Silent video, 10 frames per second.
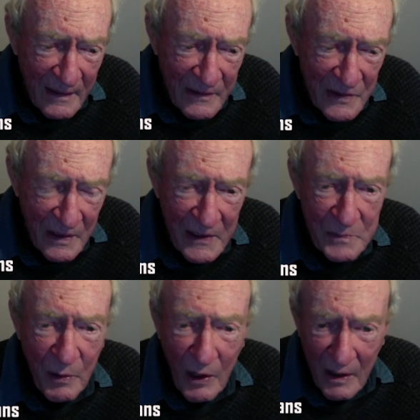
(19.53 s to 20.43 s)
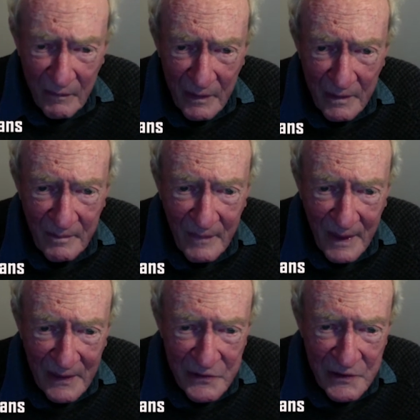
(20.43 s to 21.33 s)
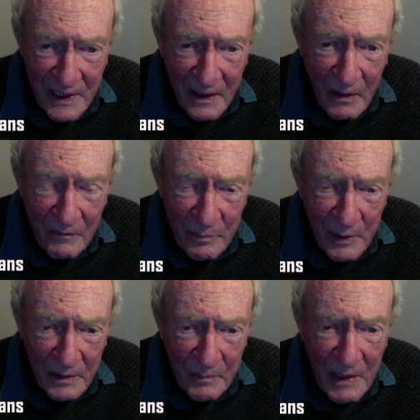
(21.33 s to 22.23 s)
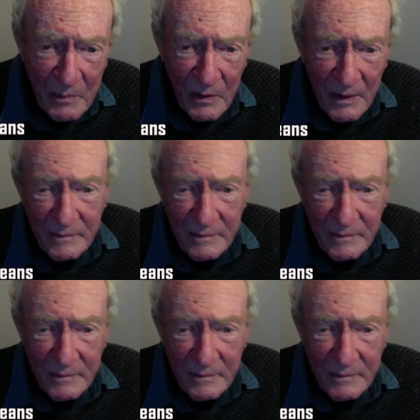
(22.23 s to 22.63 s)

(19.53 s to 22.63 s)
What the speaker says: So that's part of it, is to get help from other people.